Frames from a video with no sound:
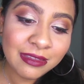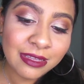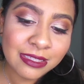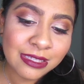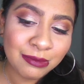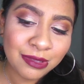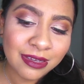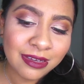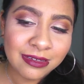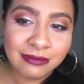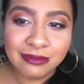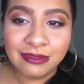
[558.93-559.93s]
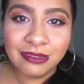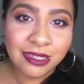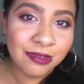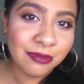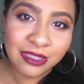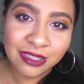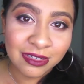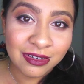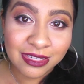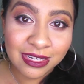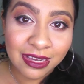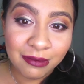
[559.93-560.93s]
That's something I didn't really
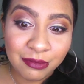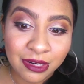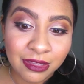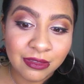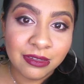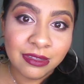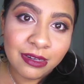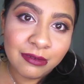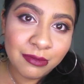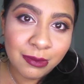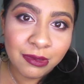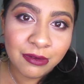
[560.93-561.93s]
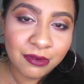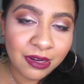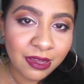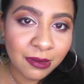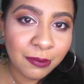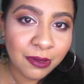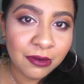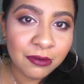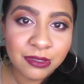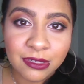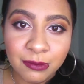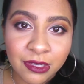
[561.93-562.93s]
understand, but I thought that maybe it would help
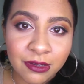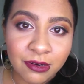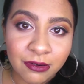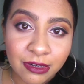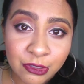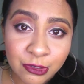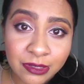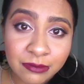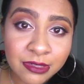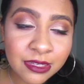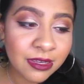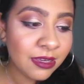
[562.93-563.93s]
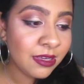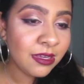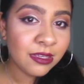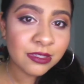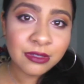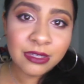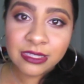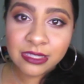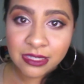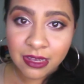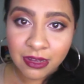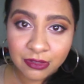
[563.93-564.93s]
out to be already trimmed. So
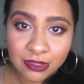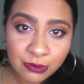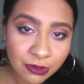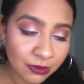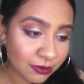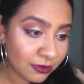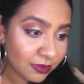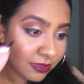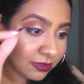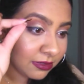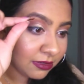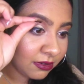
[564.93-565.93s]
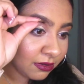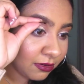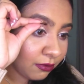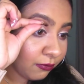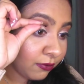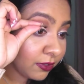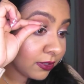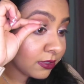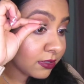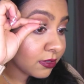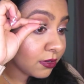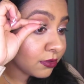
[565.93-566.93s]
let's see how this goes. Hopefully
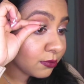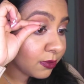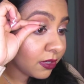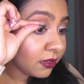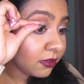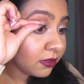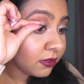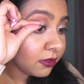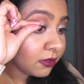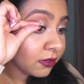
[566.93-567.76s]
this goes well.